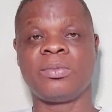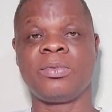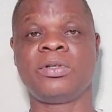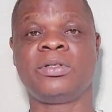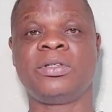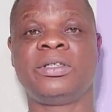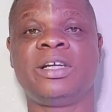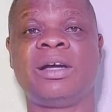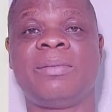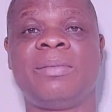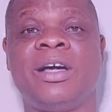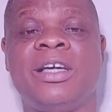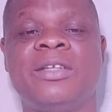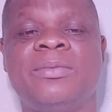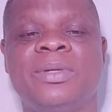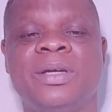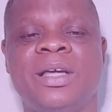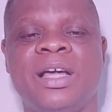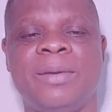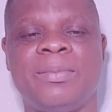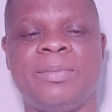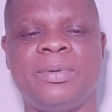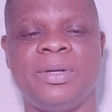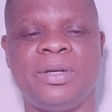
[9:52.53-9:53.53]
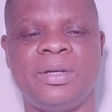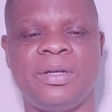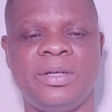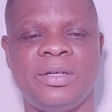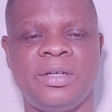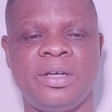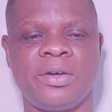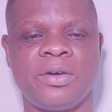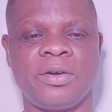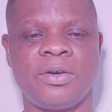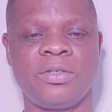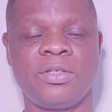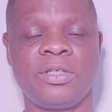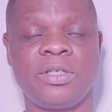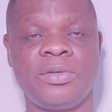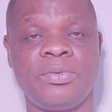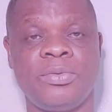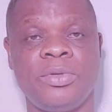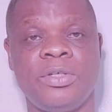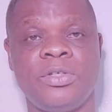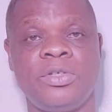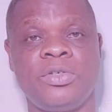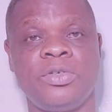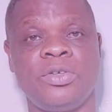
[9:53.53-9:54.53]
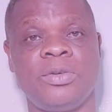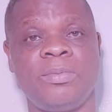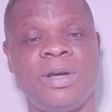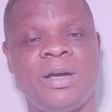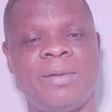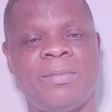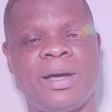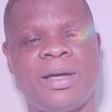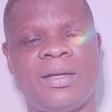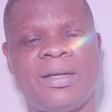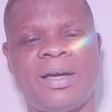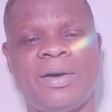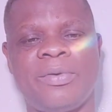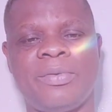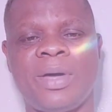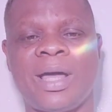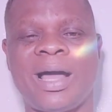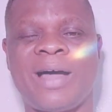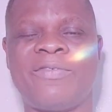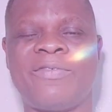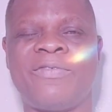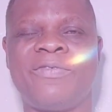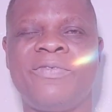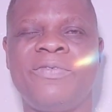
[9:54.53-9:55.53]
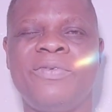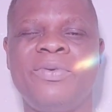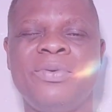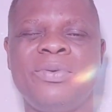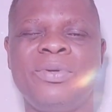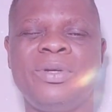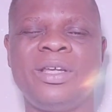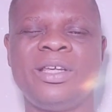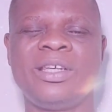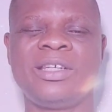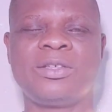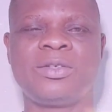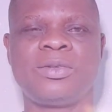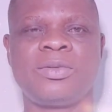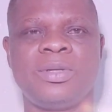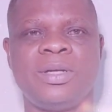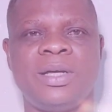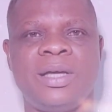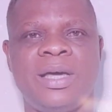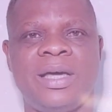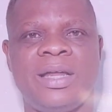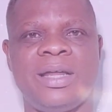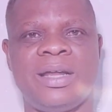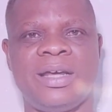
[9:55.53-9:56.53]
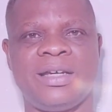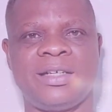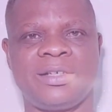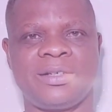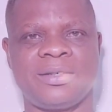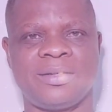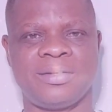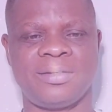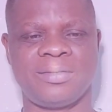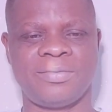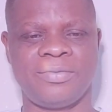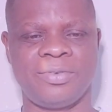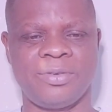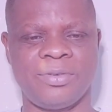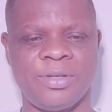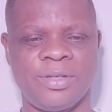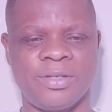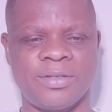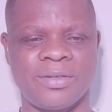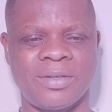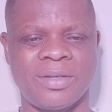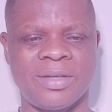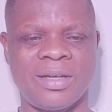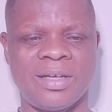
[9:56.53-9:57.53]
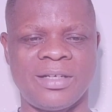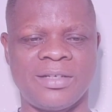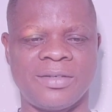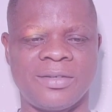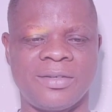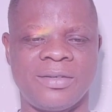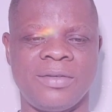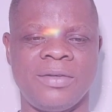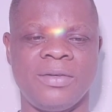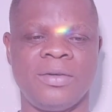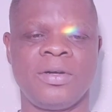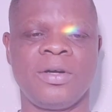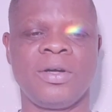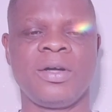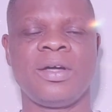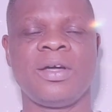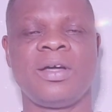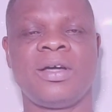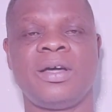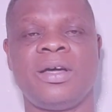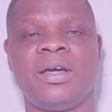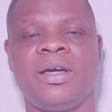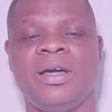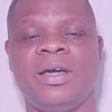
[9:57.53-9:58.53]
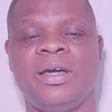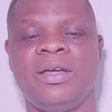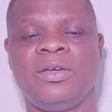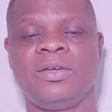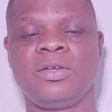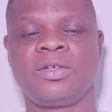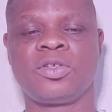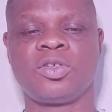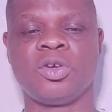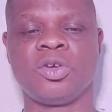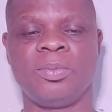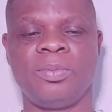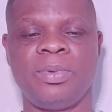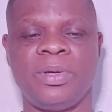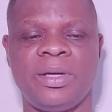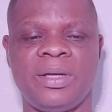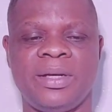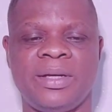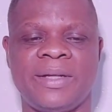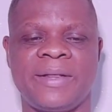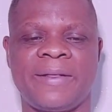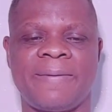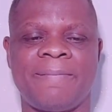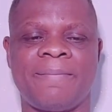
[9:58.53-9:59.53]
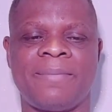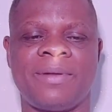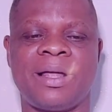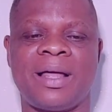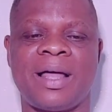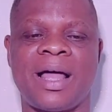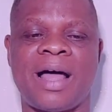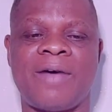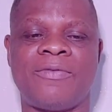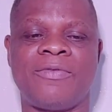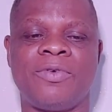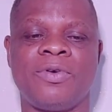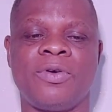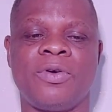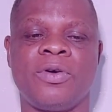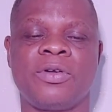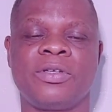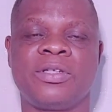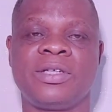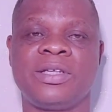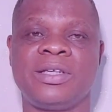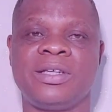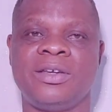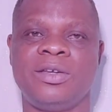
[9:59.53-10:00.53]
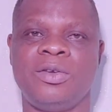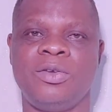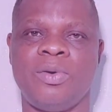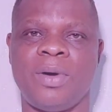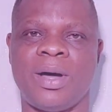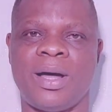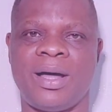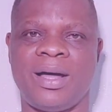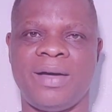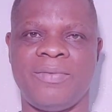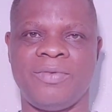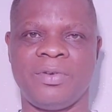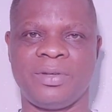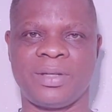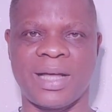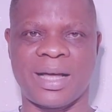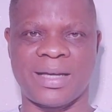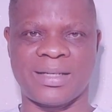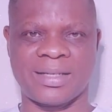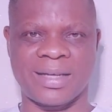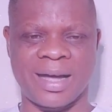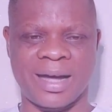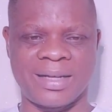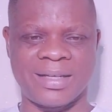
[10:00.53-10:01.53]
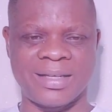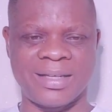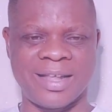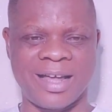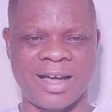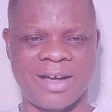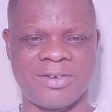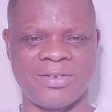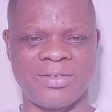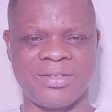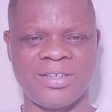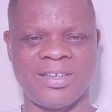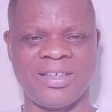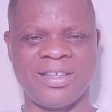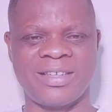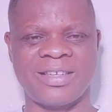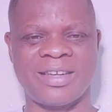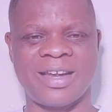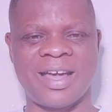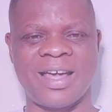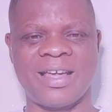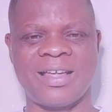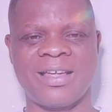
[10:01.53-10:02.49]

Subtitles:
So much drama has been happening in the country. We should remember that we have few days to the election. No, it used to be, have you gotten your voter's card? Now it's